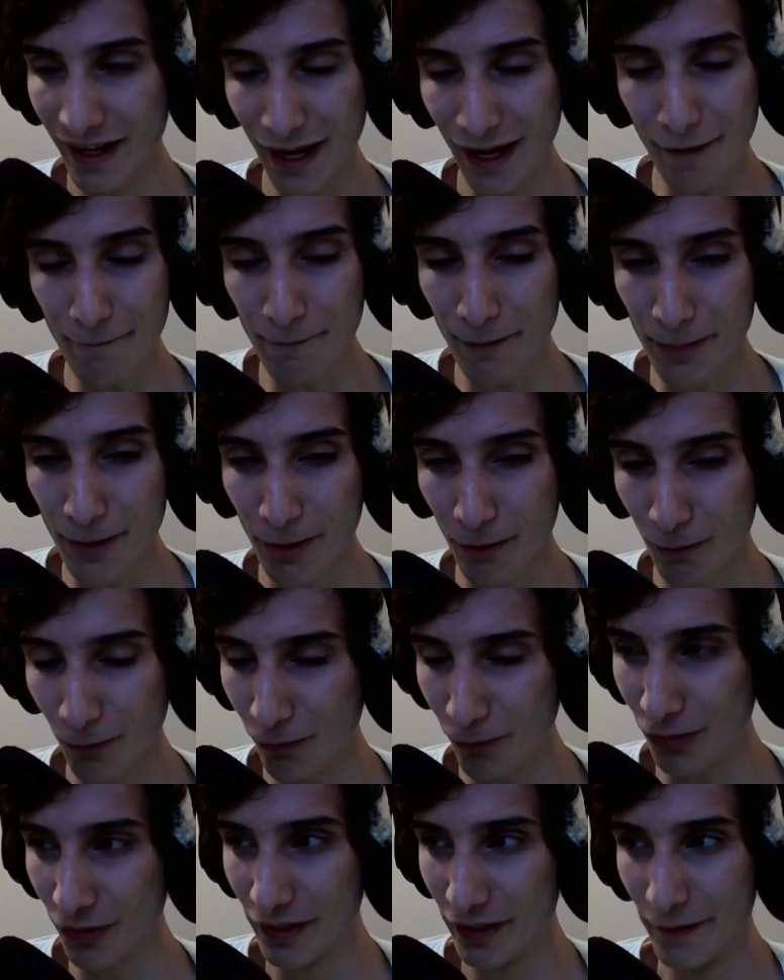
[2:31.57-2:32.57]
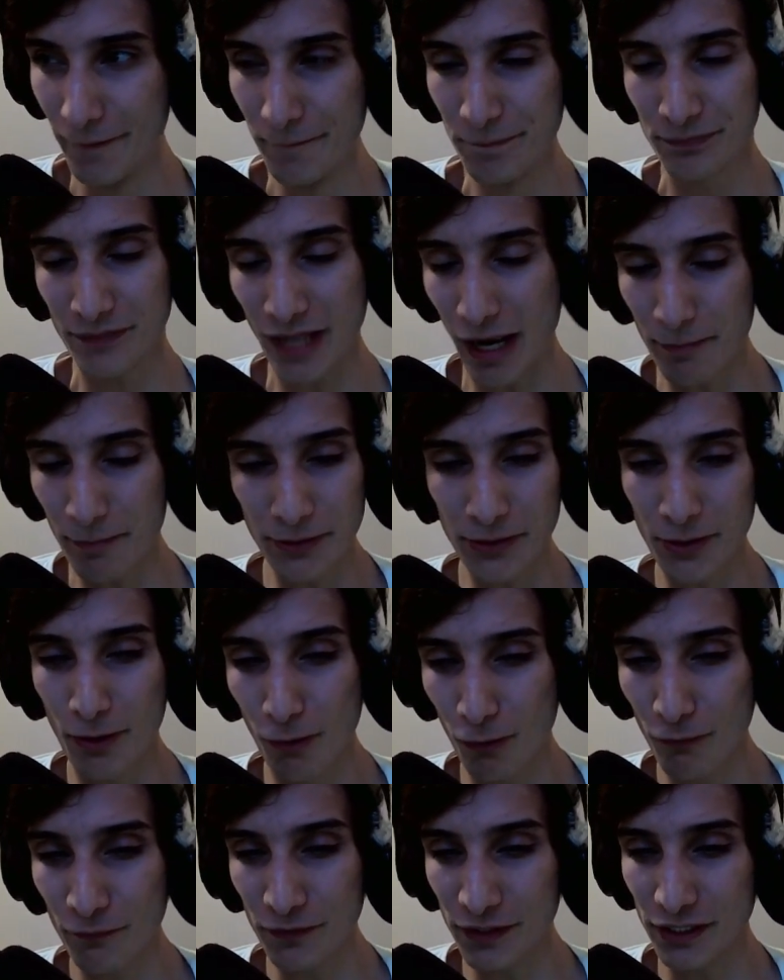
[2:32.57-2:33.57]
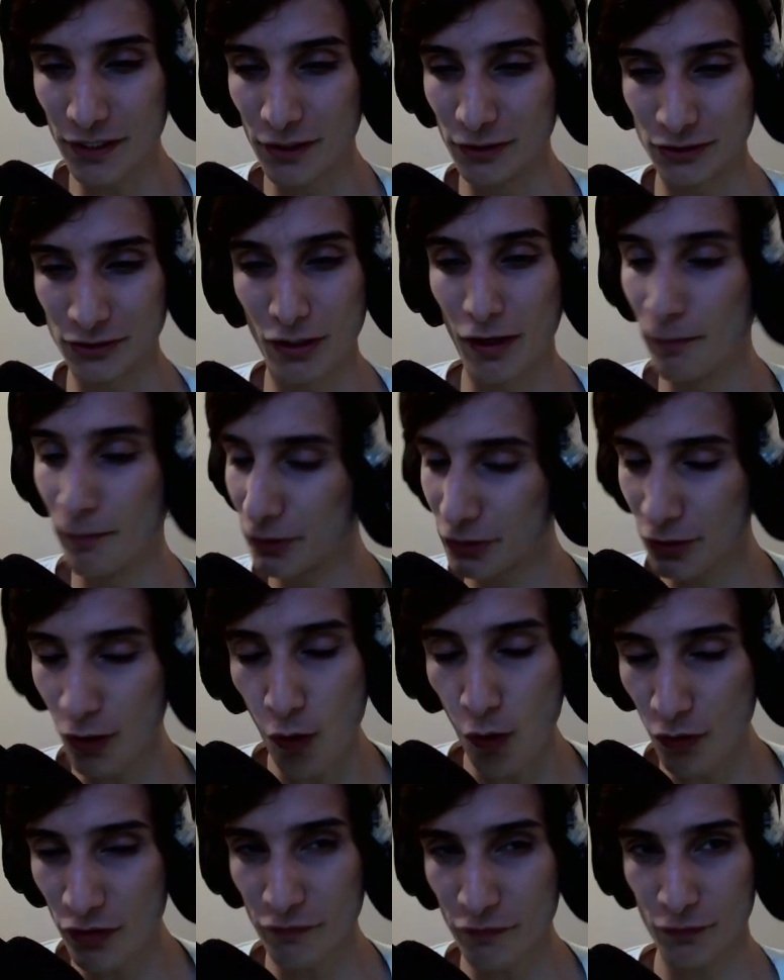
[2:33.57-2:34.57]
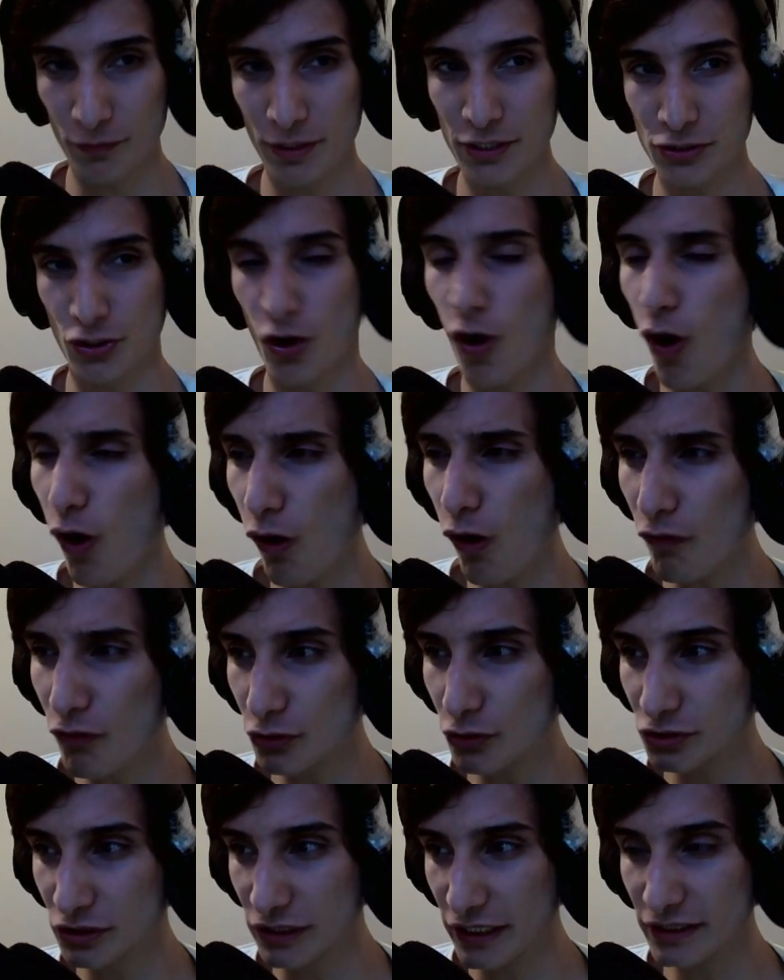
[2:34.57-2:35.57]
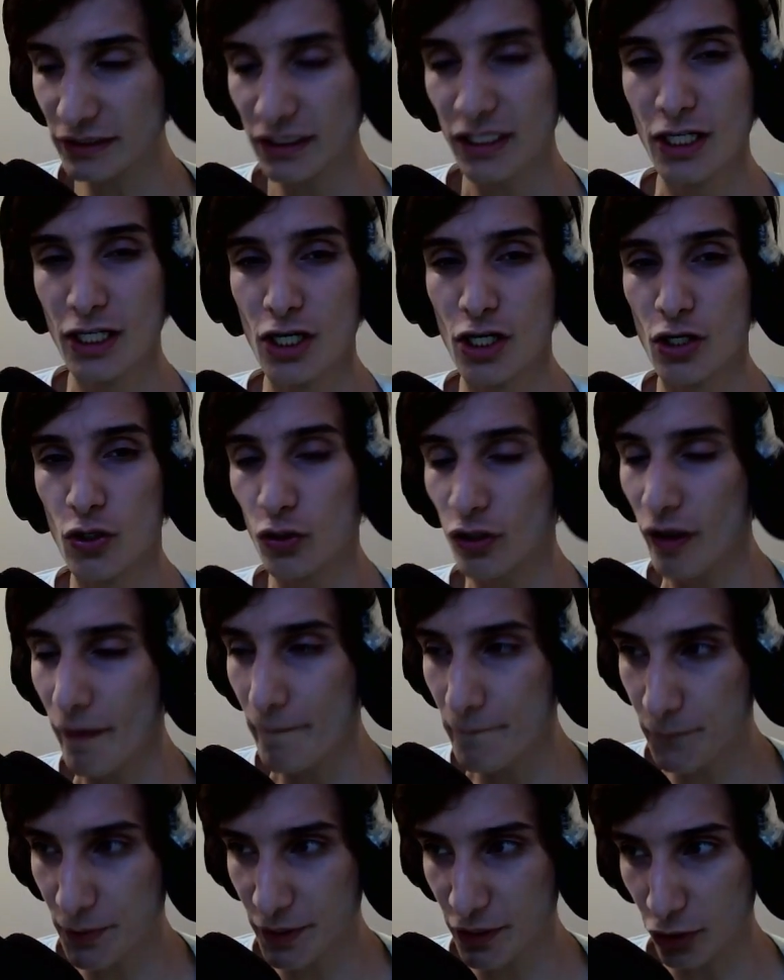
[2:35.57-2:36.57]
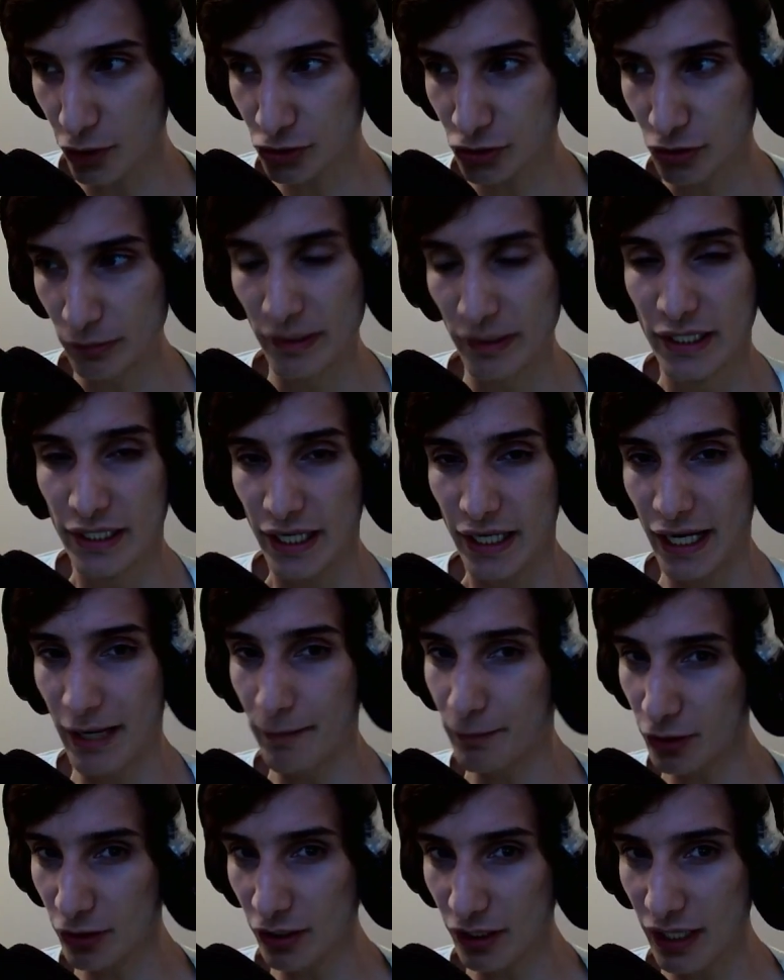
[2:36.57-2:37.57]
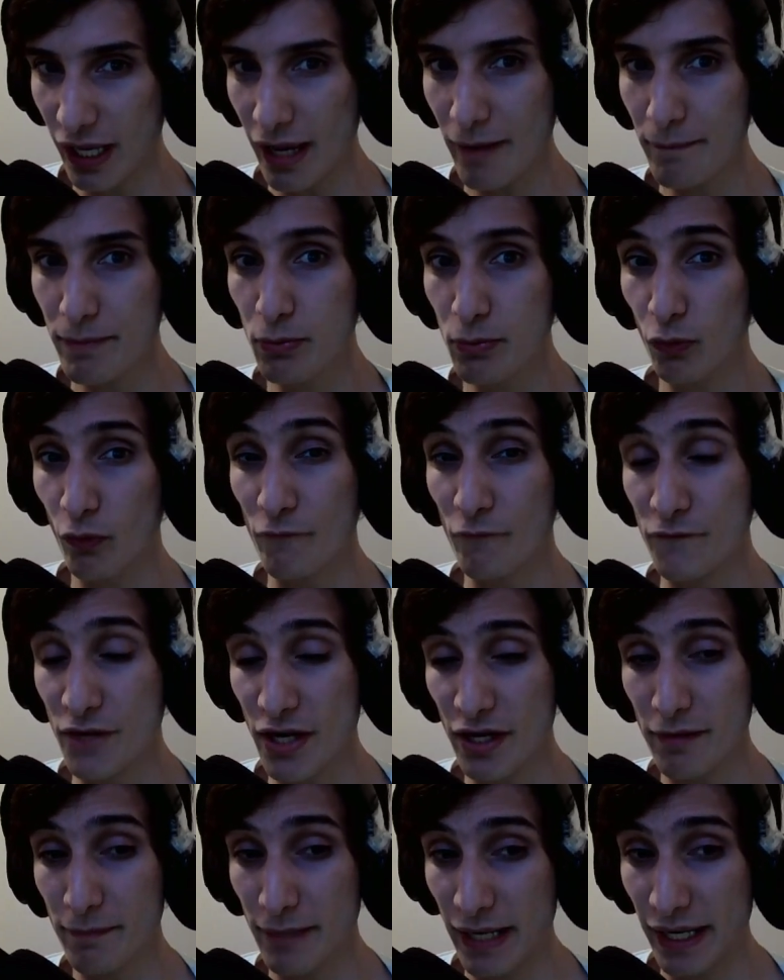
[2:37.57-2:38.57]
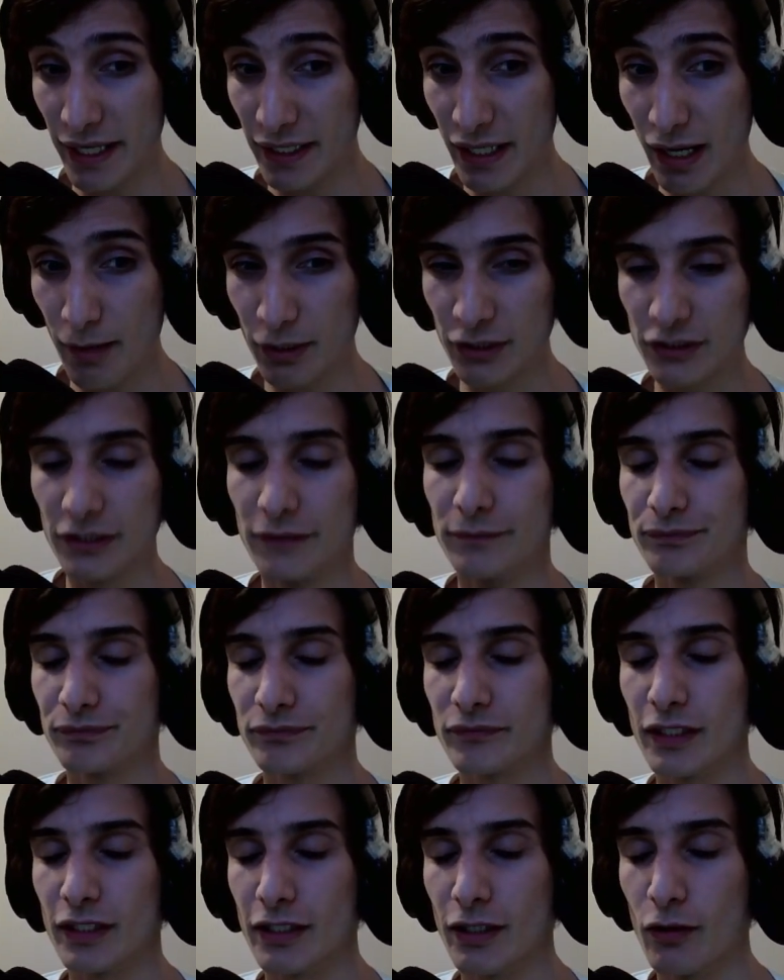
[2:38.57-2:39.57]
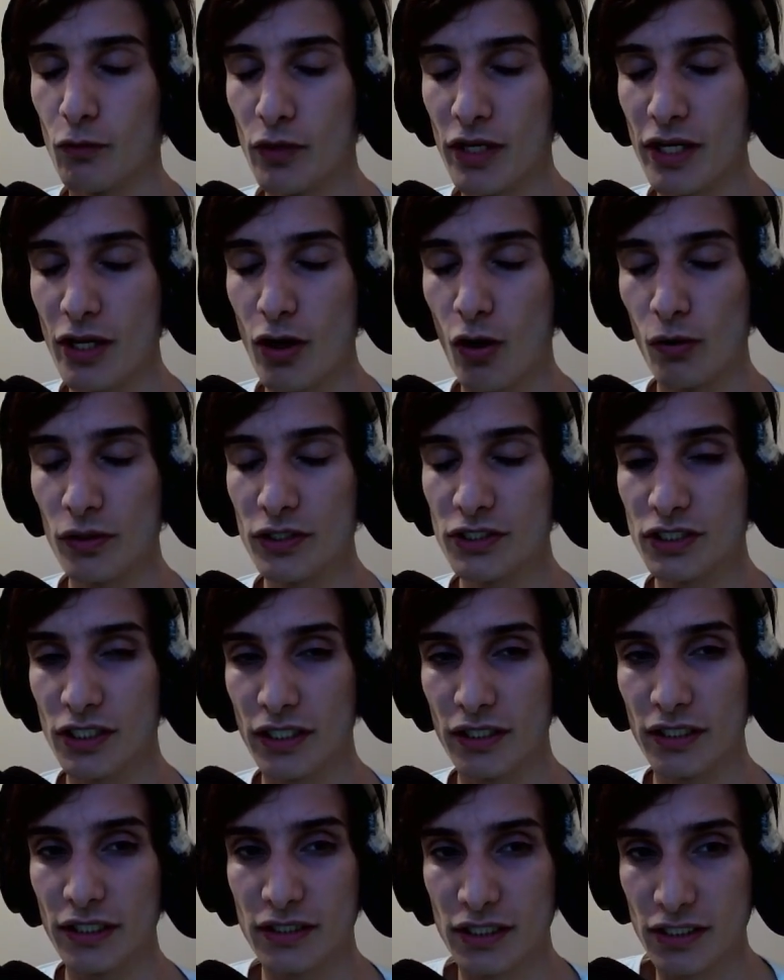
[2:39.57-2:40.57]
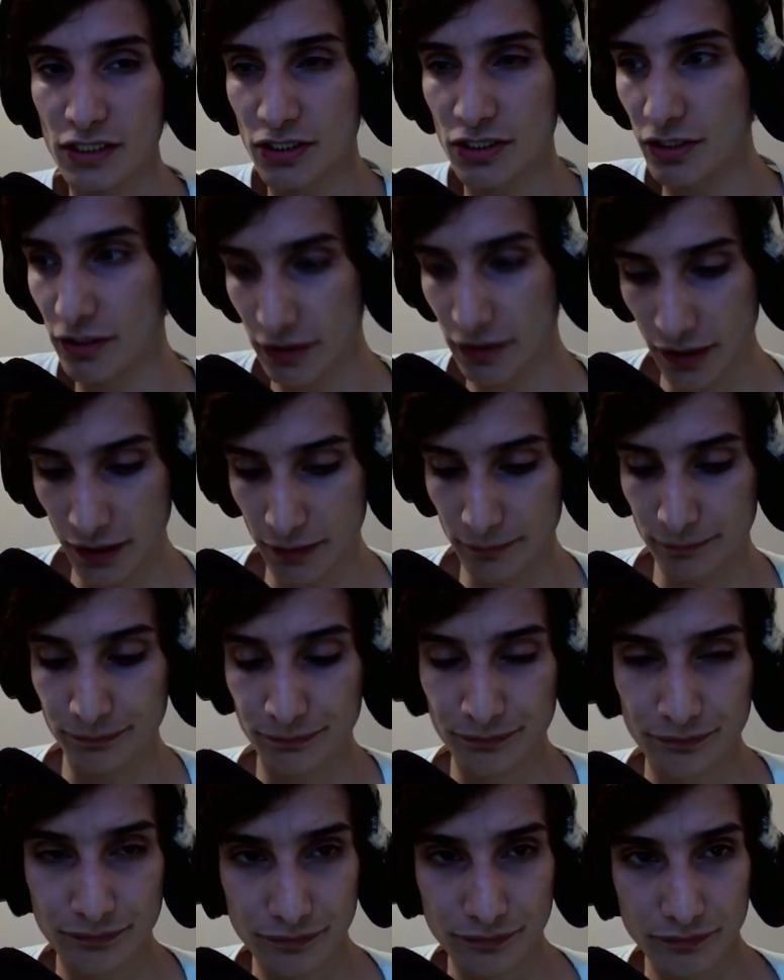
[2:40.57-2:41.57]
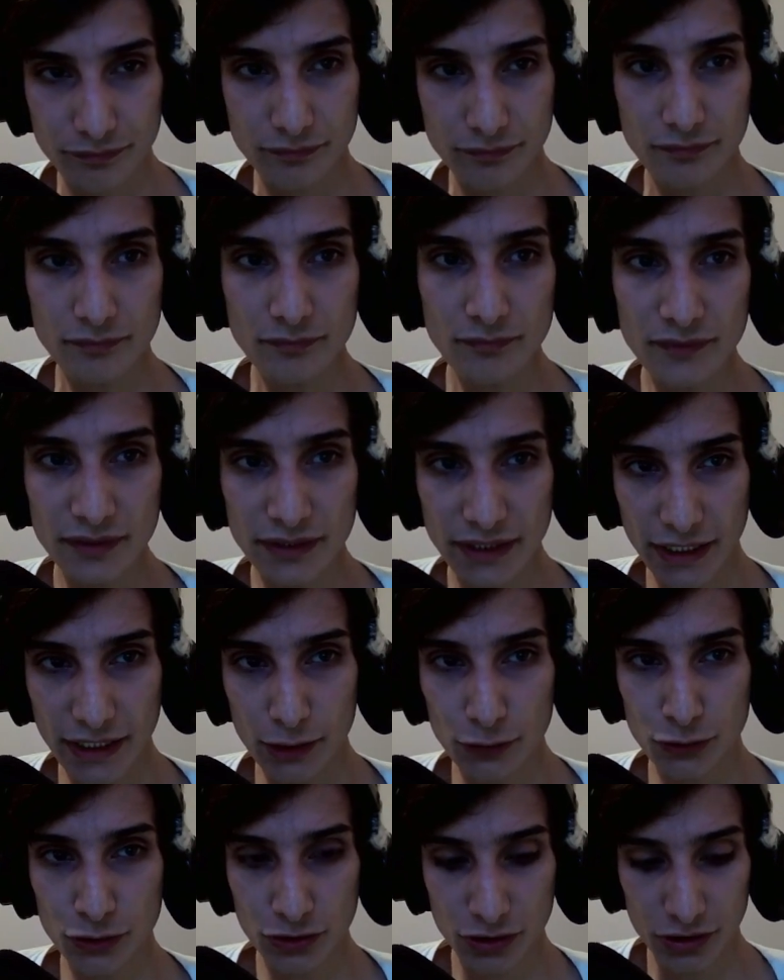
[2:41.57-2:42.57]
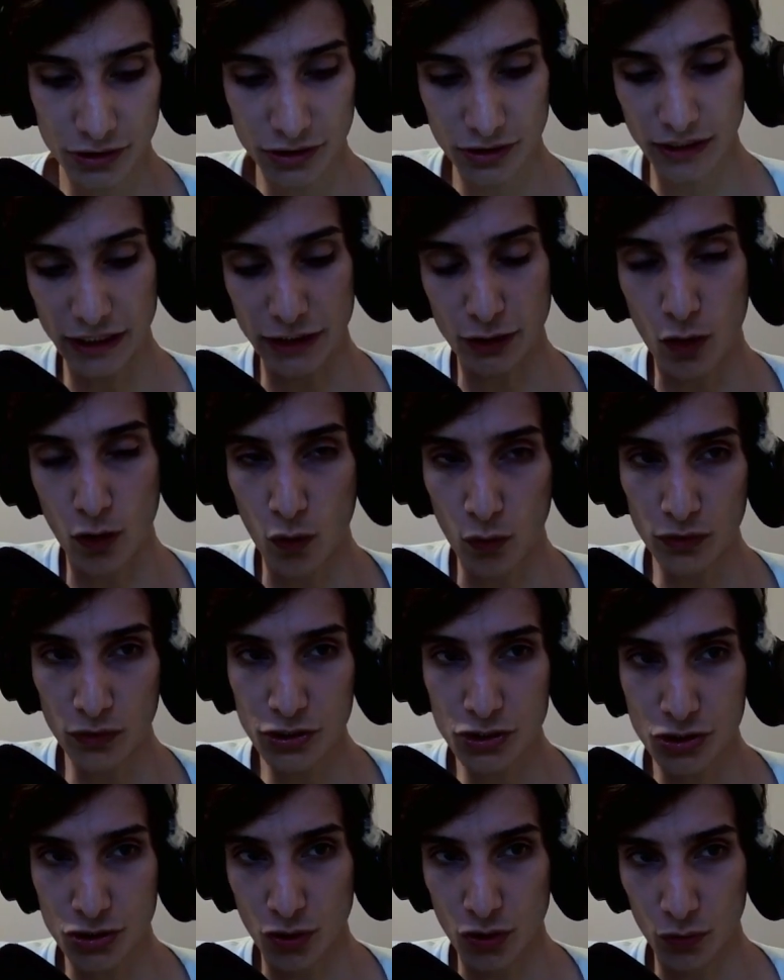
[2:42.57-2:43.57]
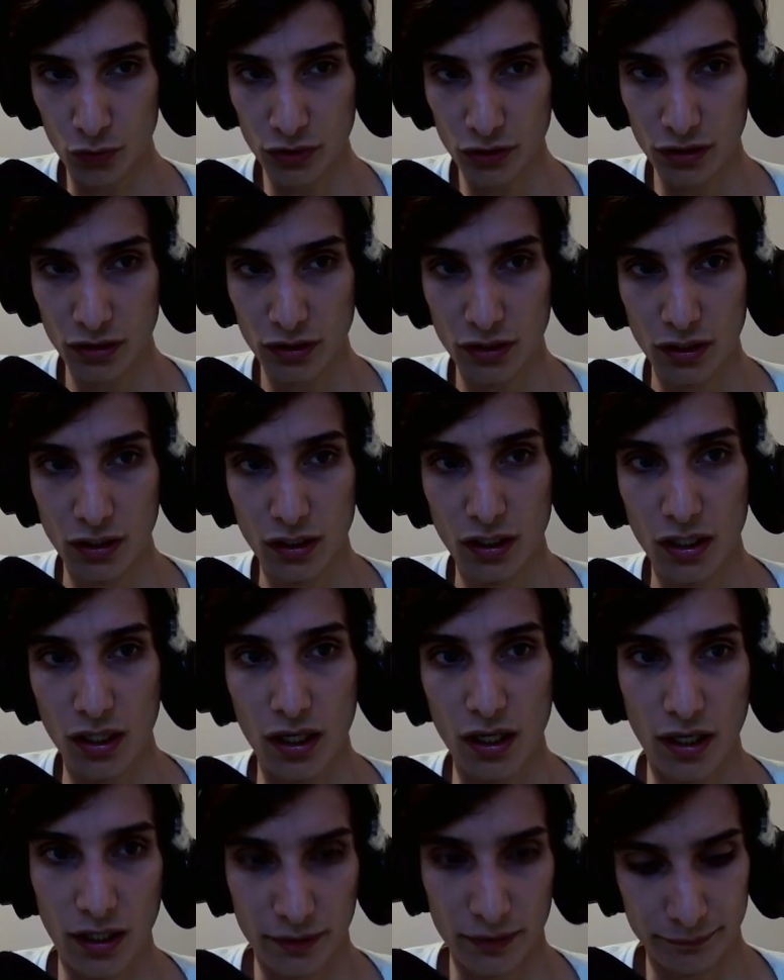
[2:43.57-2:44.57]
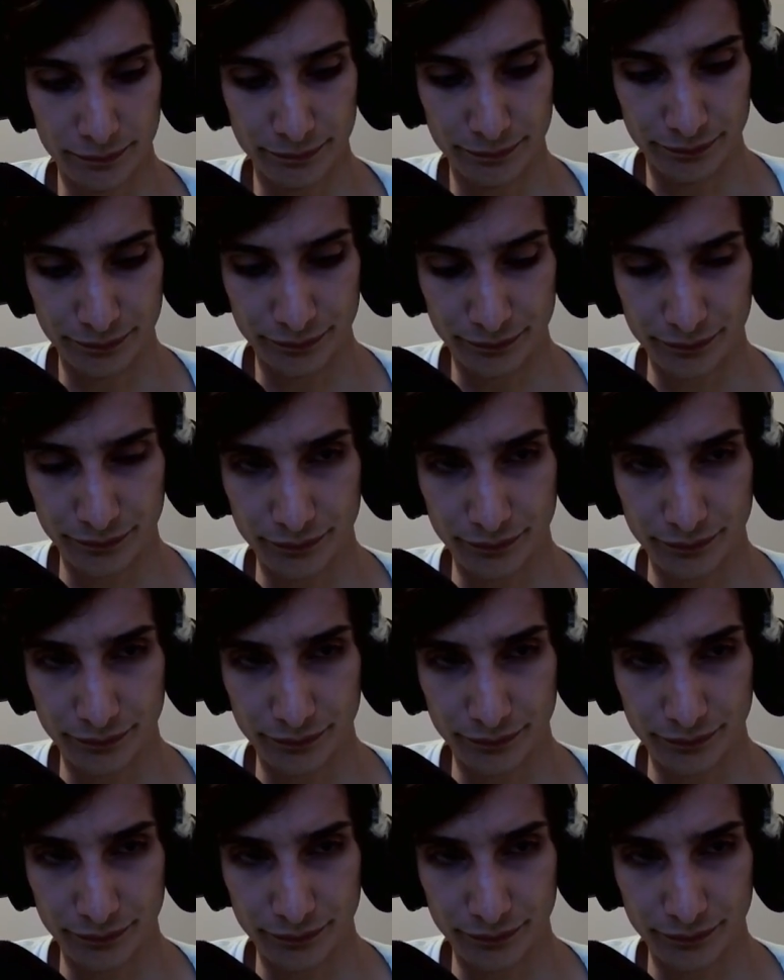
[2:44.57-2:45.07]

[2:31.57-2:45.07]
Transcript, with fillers: about the whole about the whole video so about the all the information all those things look pretty awesome and i'm not gonna lie people were very mad about we only seen the teaser um the Guild Wars teaser that only showed um,